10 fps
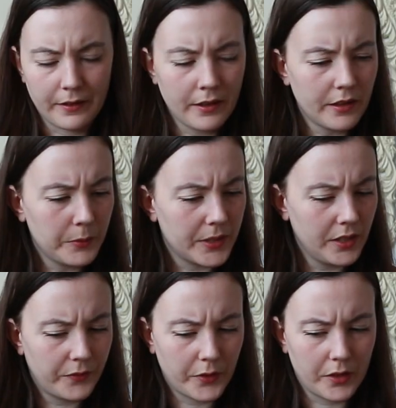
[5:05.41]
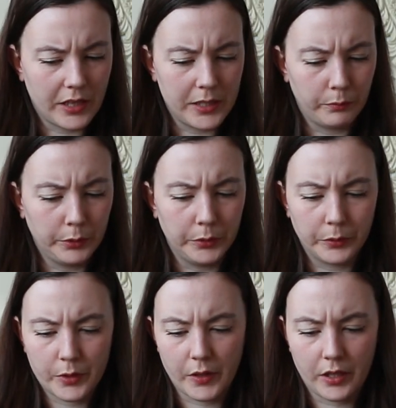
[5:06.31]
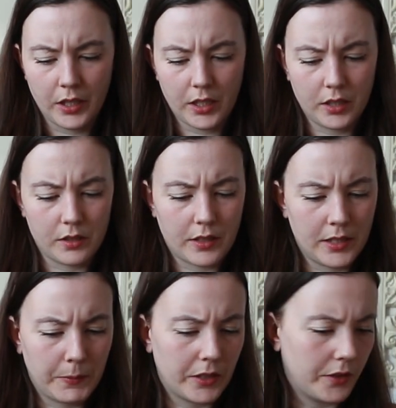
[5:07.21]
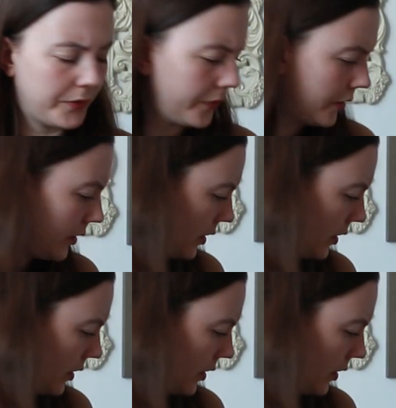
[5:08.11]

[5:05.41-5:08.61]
think that was it for the light blue, so I think I can snip it off.